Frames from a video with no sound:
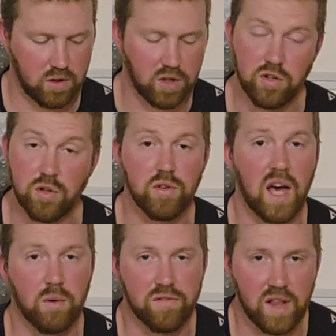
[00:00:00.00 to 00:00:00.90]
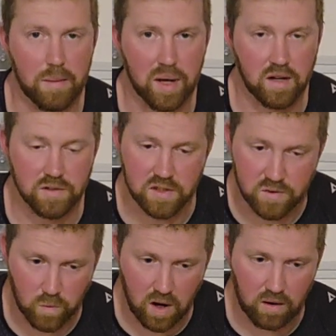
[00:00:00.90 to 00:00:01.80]
You can do that with flat pedals
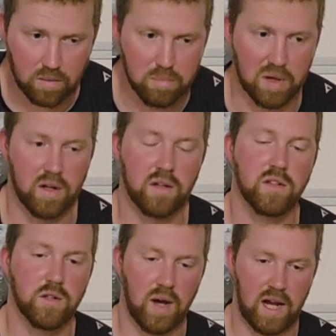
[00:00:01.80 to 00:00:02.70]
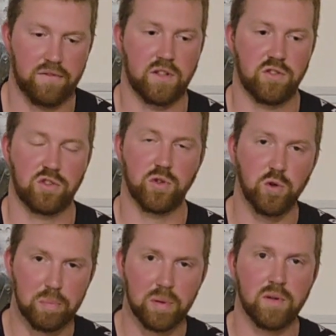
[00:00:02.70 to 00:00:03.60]
as well, but you have to
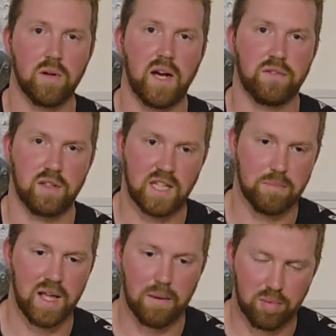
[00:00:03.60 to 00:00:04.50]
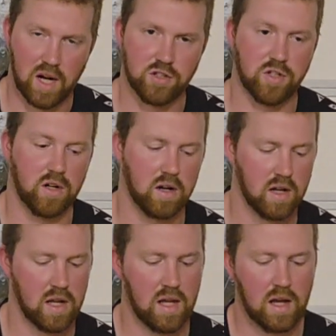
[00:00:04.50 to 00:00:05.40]
scoop, you have to keep that pressure.
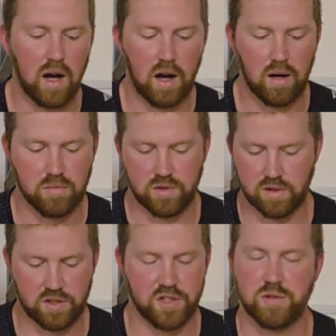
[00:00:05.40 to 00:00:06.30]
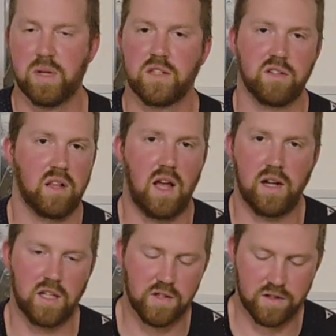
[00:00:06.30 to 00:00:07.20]
So this just makes it a
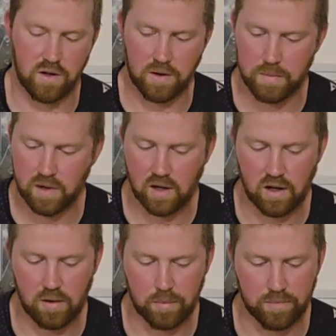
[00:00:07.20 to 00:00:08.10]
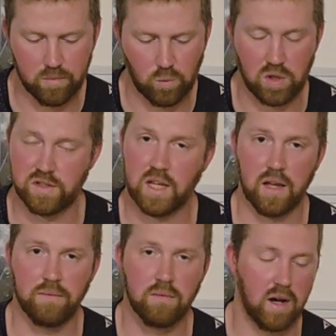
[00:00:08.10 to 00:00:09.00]
lot easier. Once
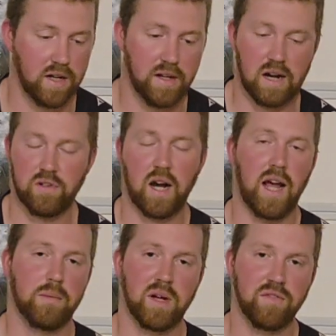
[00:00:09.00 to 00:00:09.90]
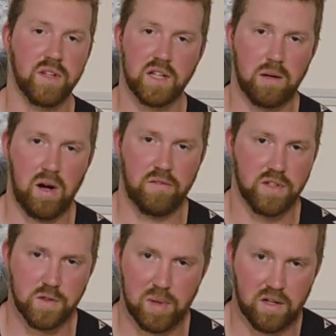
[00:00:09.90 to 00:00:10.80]
again, I never had my feet come off
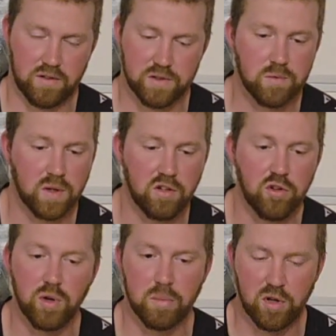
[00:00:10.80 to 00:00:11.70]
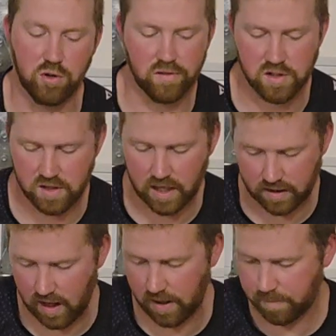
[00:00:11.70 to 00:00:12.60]
these pedals when doing maneuvers
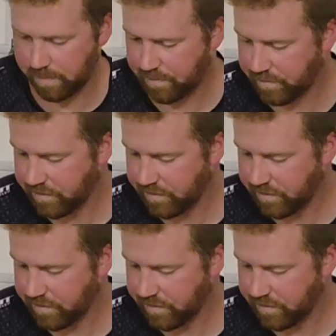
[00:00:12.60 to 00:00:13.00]
like that.